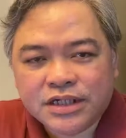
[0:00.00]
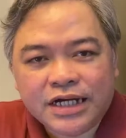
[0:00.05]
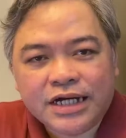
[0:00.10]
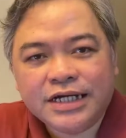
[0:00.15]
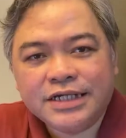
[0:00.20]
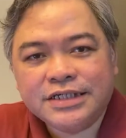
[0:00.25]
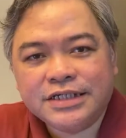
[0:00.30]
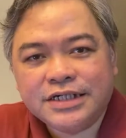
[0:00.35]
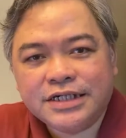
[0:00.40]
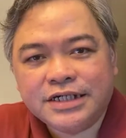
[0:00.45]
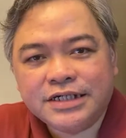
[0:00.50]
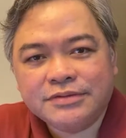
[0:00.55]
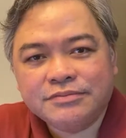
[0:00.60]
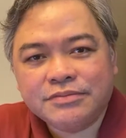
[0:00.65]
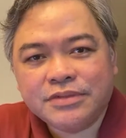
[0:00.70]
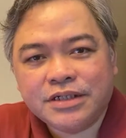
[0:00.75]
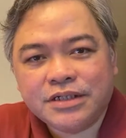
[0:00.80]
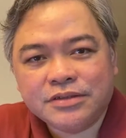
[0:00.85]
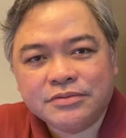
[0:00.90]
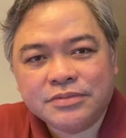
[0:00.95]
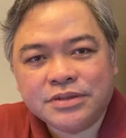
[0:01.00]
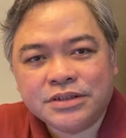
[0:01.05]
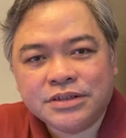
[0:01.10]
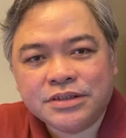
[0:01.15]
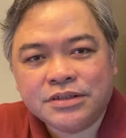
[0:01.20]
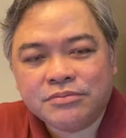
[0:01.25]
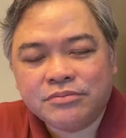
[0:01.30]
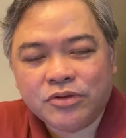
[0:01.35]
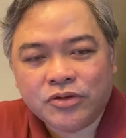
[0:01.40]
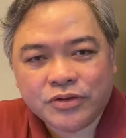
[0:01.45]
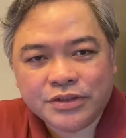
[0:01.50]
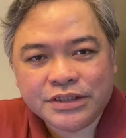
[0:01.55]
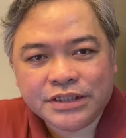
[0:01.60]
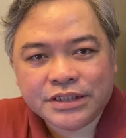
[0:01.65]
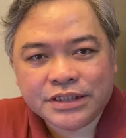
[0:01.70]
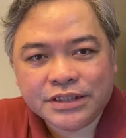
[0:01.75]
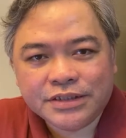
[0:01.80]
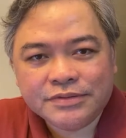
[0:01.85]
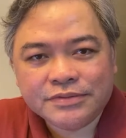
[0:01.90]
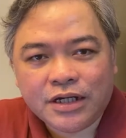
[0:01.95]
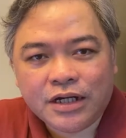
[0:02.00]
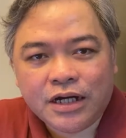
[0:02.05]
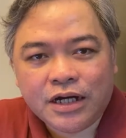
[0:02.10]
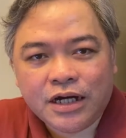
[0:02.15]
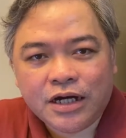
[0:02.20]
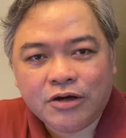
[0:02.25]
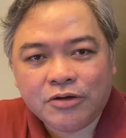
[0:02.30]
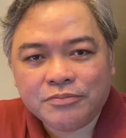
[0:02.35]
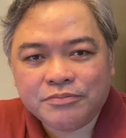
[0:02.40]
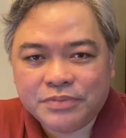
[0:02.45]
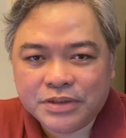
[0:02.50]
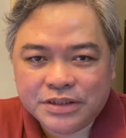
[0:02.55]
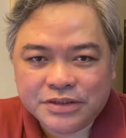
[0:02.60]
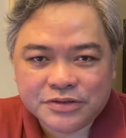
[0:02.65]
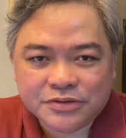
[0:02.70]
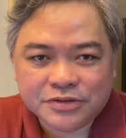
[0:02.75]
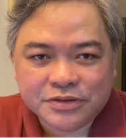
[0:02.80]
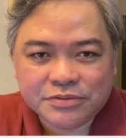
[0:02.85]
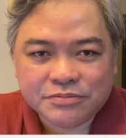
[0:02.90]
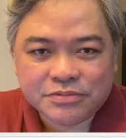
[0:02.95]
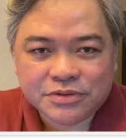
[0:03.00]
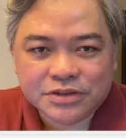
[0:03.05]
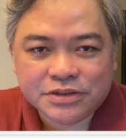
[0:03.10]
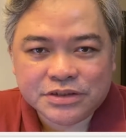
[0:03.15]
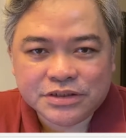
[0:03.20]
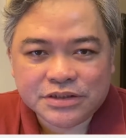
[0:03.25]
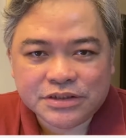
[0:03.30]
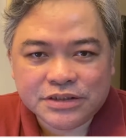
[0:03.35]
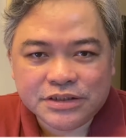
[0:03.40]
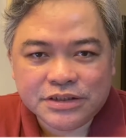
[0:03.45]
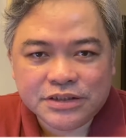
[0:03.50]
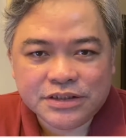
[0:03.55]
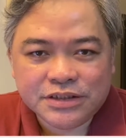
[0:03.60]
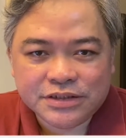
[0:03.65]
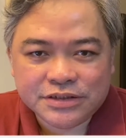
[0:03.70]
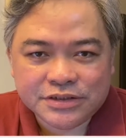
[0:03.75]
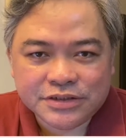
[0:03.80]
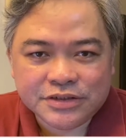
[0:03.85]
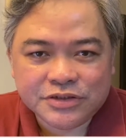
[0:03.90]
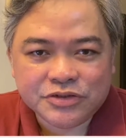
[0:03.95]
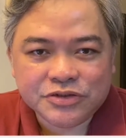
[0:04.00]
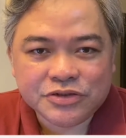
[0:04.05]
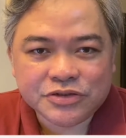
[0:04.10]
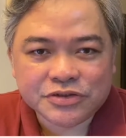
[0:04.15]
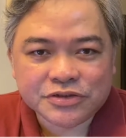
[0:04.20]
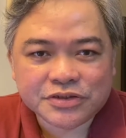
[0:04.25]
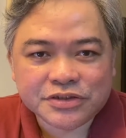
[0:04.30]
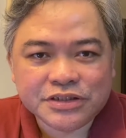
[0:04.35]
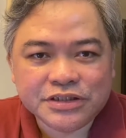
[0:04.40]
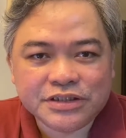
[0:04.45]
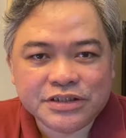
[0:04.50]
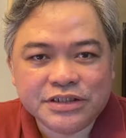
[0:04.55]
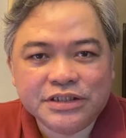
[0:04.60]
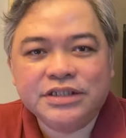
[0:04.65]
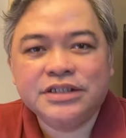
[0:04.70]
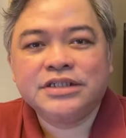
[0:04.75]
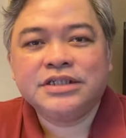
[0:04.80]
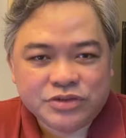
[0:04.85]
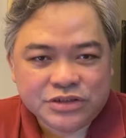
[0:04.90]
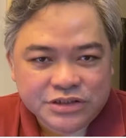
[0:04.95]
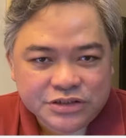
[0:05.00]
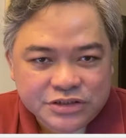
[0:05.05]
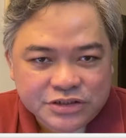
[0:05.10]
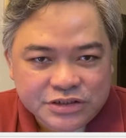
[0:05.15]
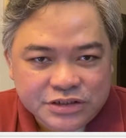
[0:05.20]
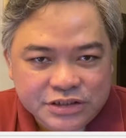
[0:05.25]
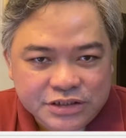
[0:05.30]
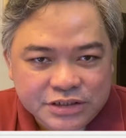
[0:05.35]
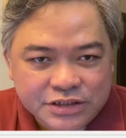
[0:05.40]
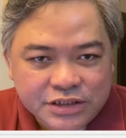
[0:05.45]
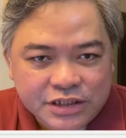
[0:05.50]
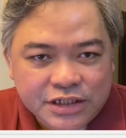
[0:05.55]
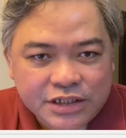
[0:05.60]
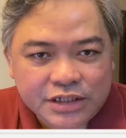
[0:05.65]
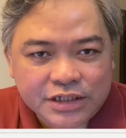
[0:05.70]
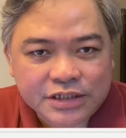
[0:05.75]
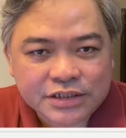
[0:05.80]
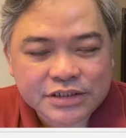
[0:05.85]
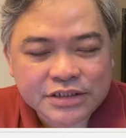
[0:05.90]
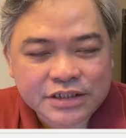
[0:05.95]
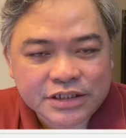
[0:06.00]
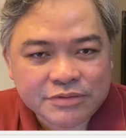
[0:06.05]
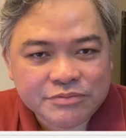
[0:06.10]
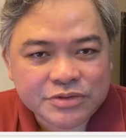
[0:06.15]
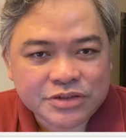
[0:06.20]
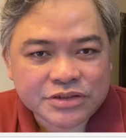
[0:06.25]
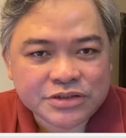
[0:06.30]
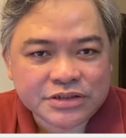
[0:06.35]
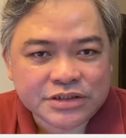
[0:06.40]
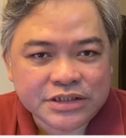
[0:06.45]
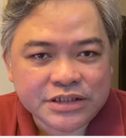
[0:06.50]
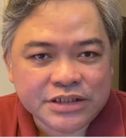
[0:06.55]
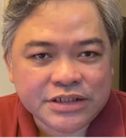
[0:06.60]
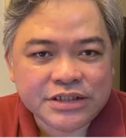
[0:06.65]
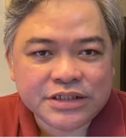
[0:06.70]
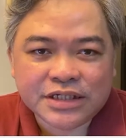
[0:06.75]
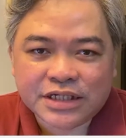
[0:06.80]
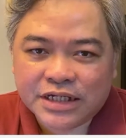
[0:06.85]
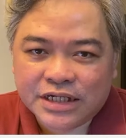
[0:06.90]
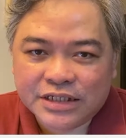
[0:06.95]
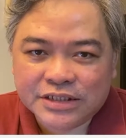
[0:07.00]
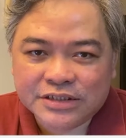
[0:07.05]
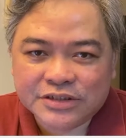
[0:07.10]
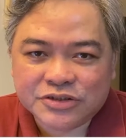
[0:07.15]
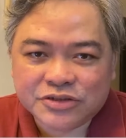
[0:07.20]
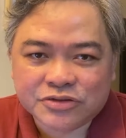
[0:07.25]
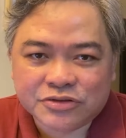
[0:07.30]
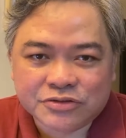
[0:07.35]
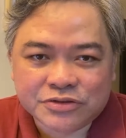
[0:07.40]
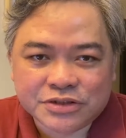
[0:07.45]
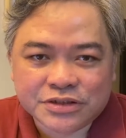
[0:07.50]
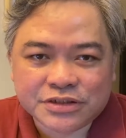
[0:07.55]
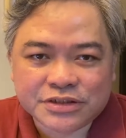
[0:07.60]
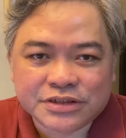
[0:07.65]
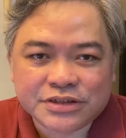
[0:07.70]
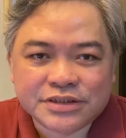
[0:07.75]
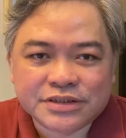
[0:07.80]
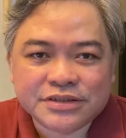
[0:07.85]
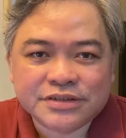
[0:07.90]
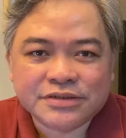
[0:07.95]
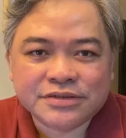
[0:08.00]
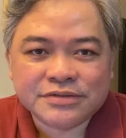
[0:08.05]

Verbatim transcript: Hi, I'm Elmer Mojica uh, of Pace University here in New York City, teaching uh, chemistry college courses.